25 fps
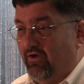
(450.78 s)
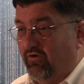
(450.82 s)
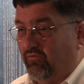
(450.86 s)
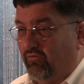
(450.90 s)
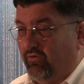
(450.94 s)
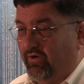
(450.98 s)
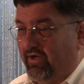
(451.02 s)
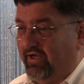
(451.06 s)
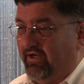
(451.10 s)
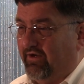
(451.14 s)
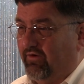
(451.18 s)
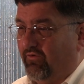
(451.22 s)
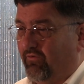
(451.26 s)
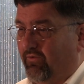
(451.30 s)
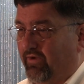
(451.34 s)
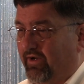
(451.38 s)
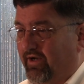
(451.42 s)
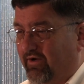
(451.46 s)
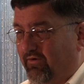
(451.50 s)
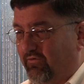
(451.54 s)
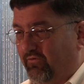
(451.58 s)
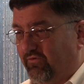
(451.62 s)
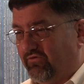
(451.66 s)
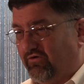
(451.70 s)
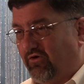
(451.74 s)
right when
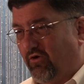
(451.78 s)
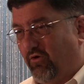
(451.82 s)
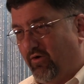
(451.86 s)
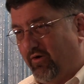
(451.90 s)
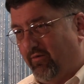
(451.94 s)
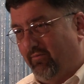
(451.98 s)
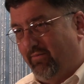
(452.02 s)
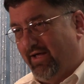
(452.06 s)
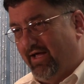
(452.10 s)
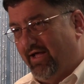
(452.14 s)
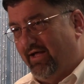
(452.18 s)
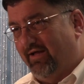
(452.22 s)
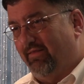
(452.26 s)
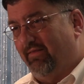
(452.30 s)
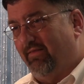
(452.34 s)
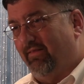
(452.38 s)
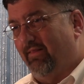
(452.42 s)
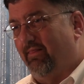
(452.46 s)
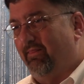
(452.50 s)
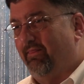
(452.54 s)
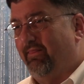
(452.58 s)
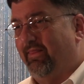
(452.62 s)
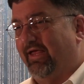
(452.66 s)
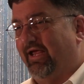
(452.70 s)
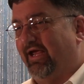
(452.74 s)
I was going to bed,
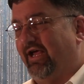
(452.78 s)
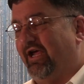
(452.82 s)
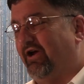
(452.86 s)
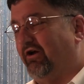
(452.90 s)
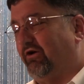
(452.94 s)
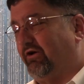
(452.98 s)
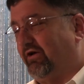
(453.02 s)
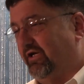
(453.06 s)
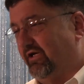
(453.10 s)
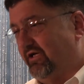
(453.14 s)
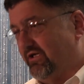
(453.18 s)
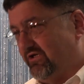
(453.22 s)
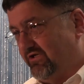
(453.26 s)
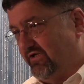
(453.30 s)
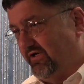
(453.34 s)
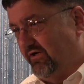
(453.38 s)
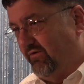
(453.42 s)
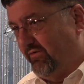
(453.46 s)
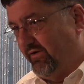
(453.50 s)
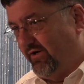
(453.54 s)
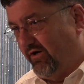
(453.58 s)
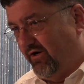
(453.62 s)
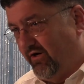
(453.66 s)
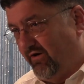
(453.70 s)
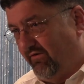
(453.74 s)
the air conditioning
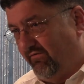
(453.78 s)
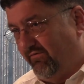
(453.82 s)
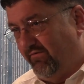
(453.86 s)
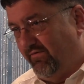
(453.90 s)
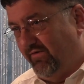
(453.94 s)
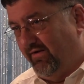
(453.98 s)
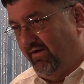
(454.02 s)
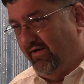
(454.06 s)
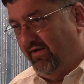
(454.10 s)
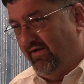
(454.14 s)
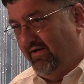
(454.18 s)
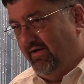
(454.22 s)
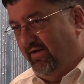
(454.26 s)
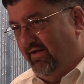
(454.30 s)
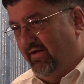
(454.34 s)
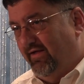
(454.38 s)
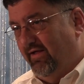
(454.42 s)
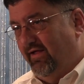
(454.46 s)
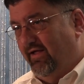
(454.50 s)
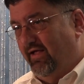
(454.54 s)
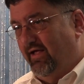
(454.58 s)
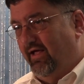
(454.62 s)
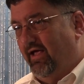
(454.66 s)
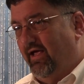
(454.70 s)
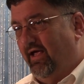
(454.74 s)
went off,
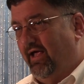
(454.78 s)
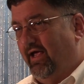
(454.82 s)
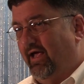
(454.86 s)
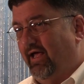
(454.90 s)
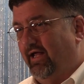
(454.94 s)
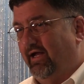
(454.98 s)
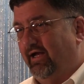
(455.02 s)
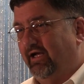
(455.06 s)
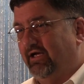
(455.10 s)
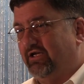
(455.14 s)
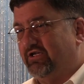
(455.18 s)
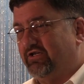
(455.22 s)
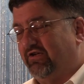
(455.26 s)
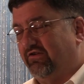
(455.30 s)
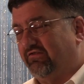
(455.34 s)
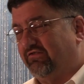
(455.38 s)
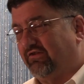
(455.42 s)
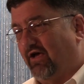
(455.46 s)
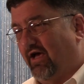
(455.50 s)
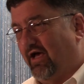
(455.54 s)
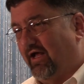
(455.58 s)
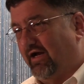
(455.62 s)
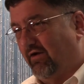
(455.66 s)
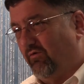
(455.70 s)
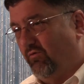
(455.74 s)
and it just
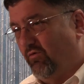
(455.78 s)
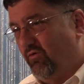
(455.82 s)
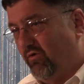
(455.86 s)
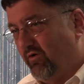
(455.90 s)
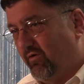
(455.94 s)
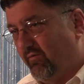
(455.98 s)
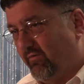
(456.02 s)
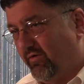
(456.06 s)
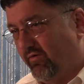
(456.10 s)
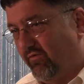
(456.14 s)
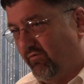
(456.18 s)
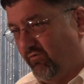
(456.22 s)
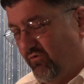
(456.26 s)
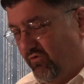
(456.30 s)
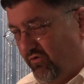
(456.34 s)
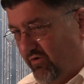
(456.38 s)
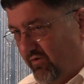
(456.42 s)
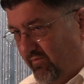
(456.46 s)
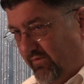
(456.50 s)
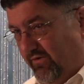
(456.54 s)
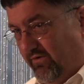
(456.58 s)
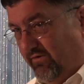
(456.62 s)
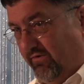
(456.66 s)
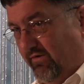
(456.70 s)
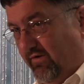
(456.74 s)
got warmer and
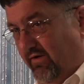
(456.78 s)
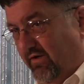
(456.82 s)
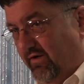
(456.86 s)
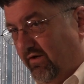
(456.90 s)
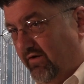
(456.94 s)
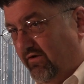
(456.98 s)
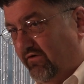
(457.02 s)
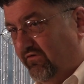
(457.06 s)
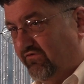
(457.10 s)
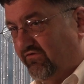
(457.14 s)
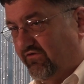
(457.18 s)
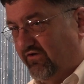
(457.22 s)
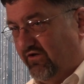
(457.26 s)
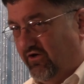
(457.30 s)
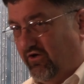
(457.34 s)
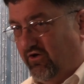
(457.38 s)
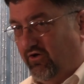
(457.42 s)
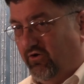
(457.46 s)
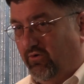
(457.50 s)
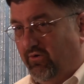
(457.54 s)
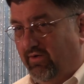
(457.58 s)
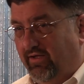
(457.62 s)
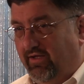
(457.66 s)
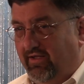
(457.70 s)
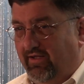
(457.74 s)
warmer.
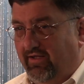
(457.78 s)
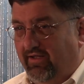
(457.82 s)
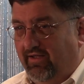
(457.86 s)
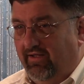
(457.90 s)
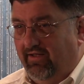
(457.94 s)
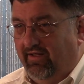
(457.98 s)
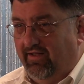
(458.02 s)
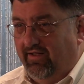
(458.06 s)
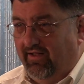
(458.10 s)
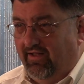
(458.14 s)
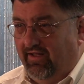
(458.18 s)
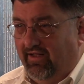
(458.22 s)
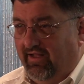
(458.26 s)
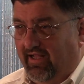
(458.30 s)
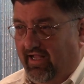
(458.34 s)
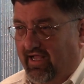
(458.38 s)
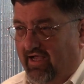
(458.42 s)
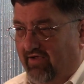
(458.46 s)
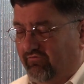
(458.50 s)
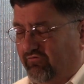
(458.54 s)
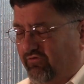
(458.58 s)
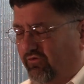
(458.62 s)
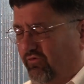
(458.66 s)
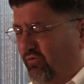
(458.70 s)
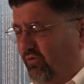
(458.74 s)
So
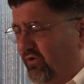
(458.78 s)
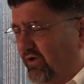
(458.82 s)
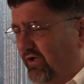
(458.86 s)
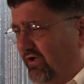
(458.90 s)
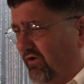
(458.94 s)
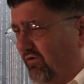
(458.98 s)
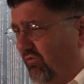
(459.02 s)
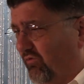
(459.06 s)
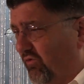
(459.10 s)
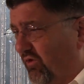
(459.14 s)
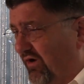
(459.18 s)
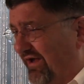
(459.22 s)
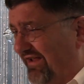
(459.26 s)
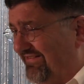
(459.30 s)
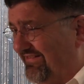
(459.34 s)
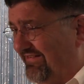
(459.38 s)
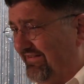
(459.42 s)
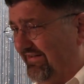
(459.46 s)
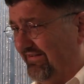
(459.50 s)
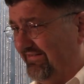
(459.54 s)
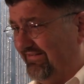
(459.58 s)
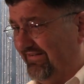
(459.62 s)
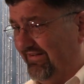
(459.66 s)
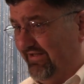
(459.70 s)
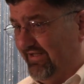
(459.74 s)
after a really
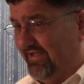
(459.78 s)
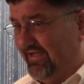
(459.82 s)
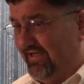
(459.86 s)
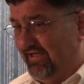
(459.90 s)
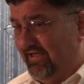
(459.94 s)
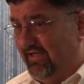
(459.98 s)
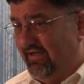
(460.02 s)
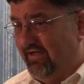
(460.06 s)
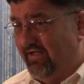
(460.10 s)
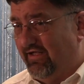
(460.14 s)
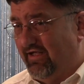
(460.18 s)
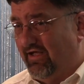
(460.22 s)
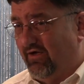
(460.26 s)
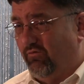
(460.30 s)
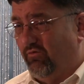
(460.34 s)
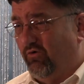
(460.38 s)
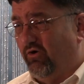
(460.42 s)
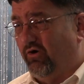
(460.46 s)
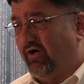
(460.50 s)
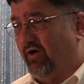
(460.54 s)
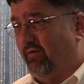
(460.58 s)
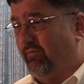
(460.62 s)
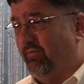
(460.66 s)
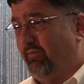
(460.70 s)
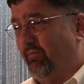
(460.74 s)
restless night, I
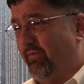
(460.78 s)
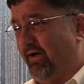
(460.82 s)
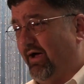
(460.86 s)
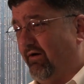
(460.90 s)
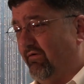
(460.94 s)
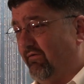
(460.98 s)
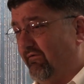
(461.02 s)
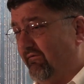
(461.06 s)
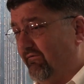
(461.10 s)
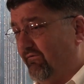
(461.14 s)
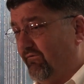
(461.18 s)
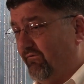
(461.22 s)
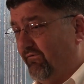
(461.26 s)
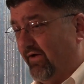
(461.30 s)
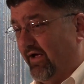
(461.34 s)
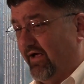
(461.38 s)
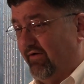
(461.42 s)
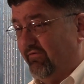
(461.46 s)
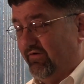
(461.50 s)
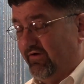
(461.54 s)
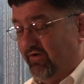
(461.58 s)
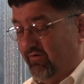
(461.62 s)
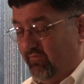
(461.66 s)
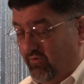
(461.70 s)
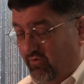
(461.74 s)
woke up about
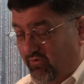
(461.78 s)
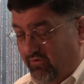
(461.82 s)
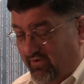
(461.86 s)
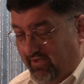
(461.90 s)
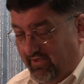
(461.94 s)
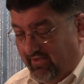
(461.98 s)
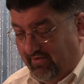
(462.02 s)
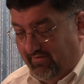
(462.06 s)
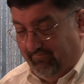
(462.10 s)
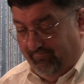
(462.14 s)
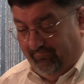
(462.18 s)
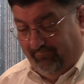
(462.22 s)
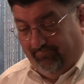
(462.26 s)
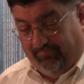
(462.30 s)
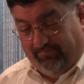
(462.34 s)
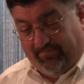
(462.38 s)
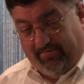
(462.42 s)
5 in the morning